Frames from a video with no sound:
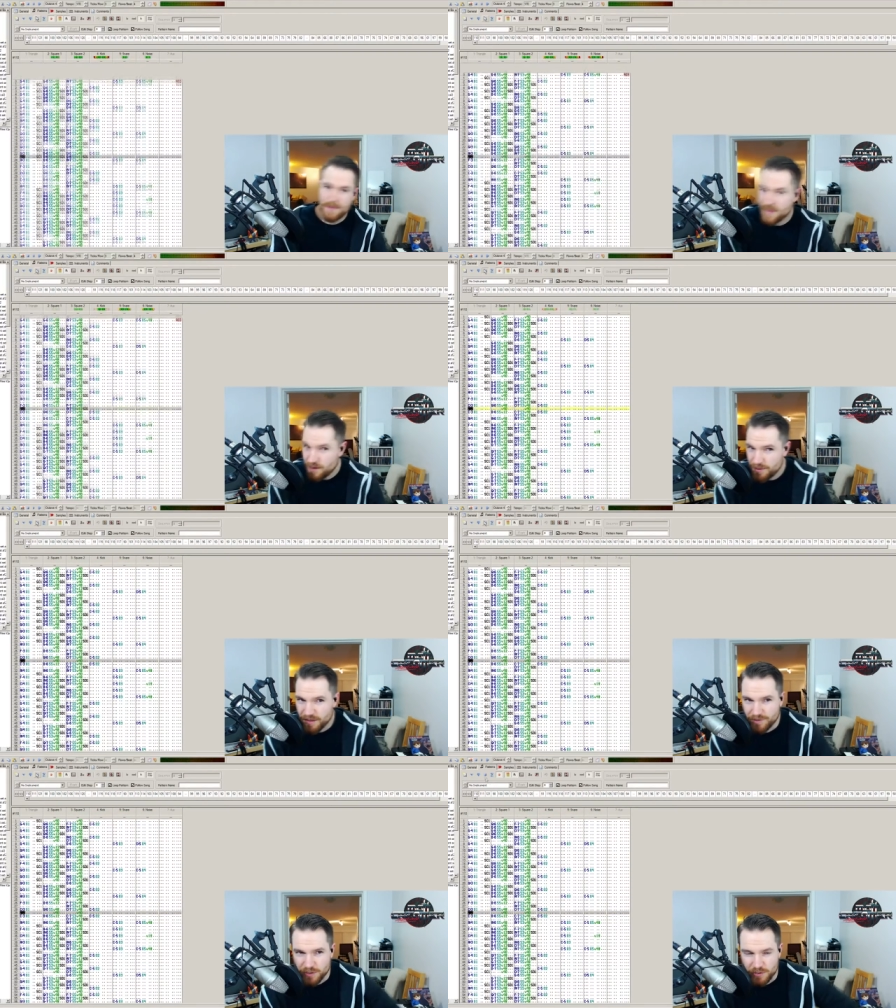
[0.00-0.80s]
mean, I'll be
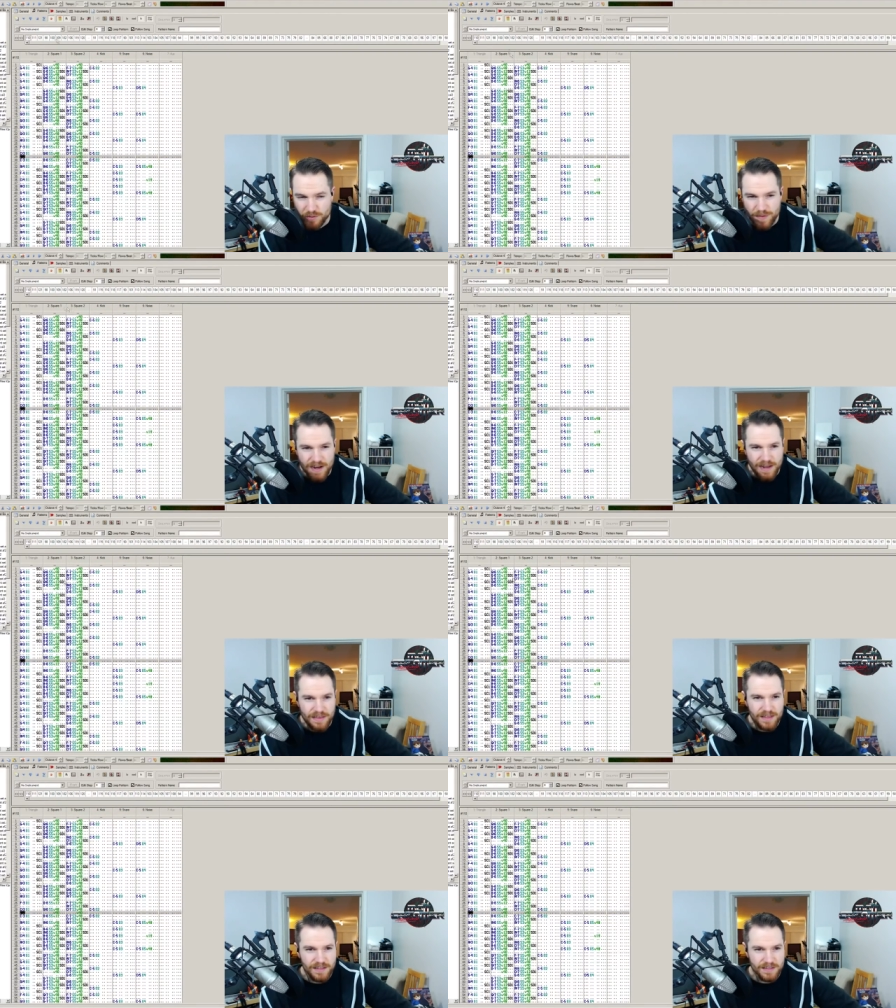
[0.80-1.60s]
the first to admit, I
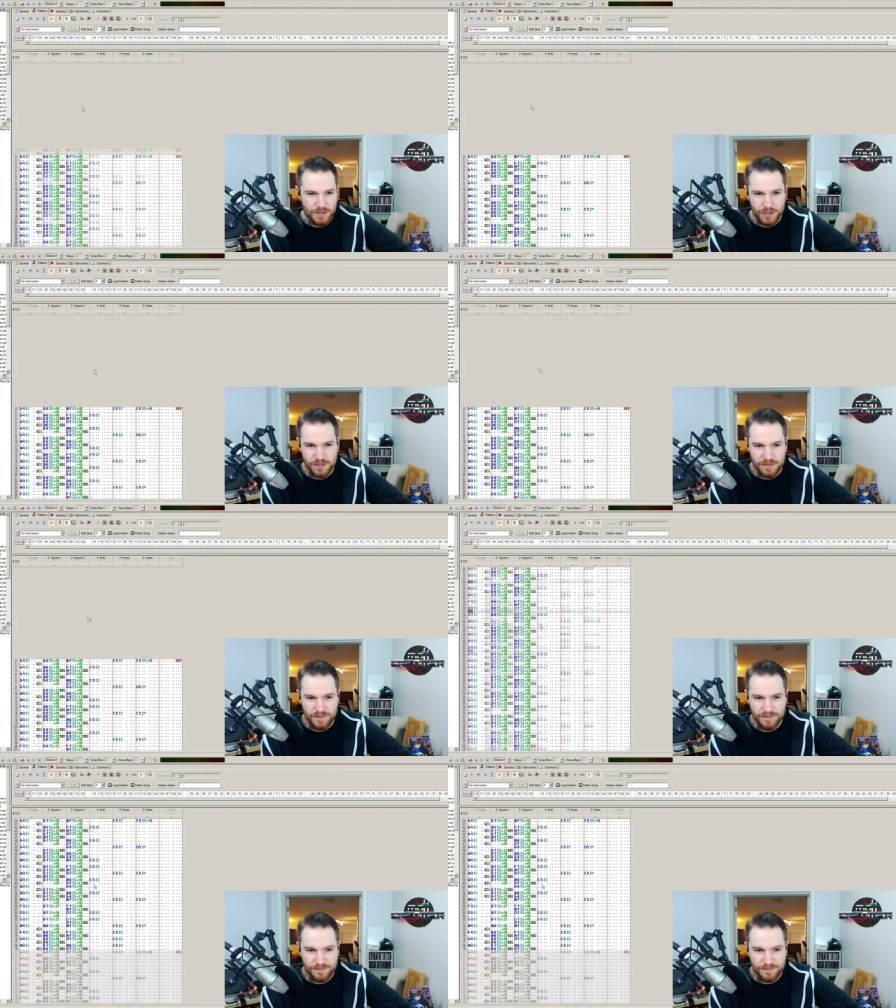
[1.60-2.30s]
think this is just,